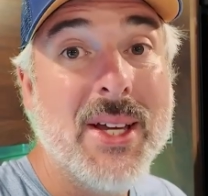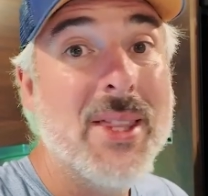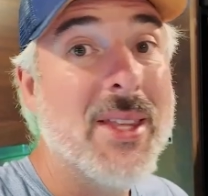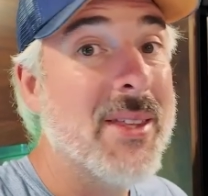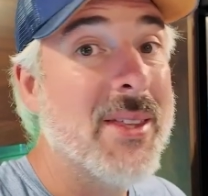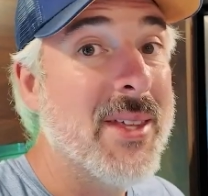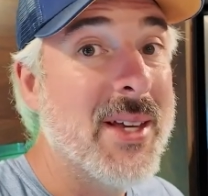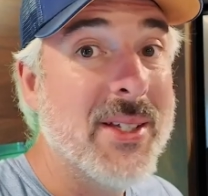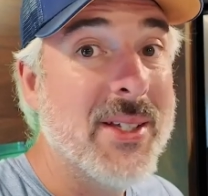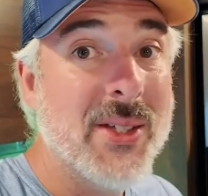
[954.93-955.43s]

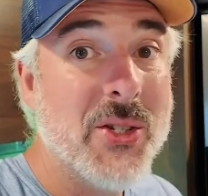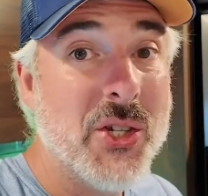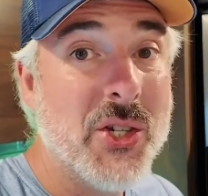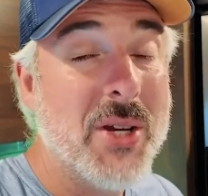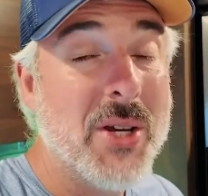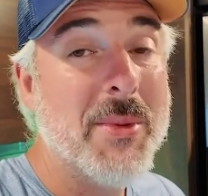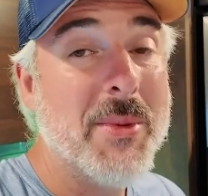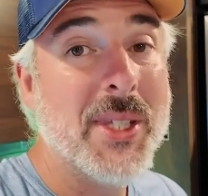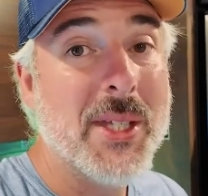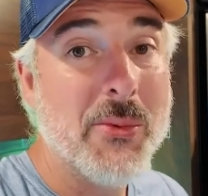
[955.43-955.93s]
the thing
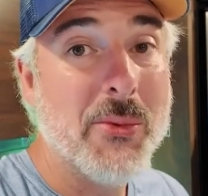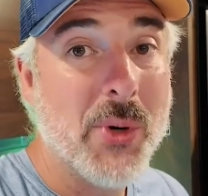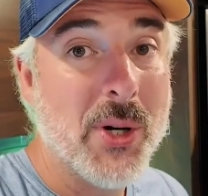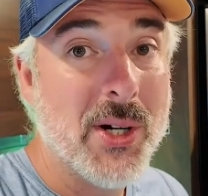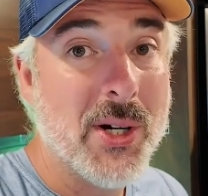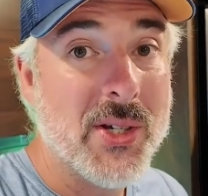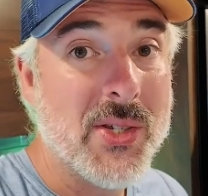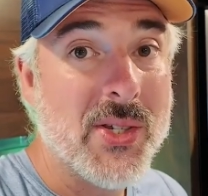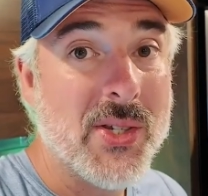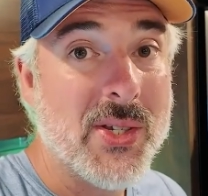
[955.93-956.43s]
legitimately
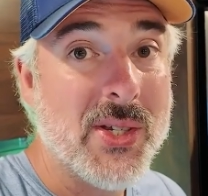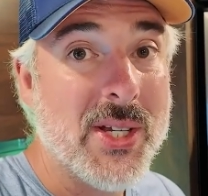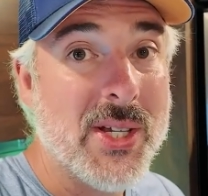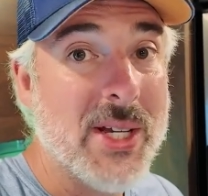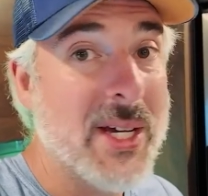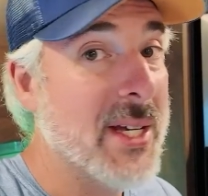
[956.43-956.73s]
works.